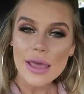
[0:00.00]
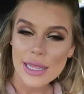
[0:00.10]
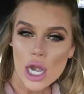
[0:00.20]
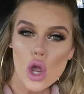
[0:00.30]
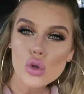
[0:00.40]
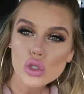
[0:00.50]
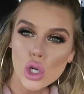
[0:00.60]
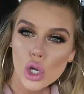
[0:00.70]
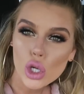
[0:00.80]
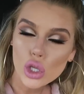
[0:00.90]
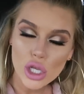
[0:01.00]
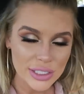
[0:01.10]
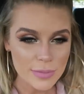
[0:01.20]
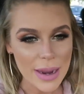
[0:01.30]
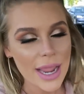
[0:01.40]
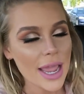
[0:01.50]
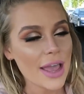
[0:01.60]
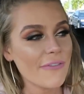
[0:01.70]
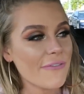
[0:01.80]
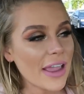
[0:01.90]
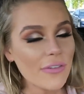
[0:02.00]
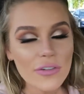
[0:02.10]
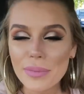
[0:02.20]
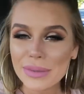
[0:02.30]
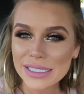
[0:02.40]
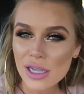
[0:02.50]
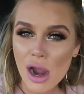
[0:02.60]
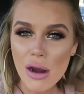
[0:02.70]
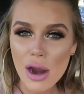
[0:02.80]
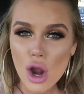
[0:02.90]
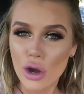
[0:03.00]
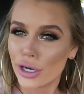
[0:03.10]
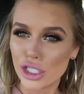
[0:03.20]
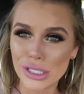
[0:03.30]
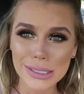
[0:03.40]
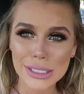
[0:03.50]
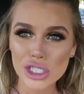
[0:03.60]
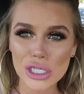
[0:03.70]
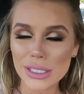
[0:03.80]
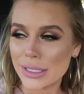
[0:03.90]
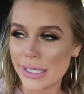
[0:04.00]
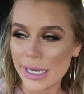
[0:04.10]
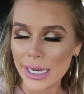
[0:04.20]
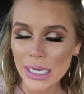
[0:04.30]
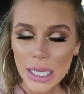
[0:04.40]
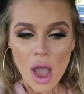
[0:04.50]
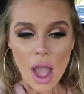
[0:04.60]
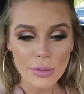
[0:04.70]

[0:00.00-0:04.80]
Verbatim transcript: And then I also lost my favorite mascara, Origins GinZing.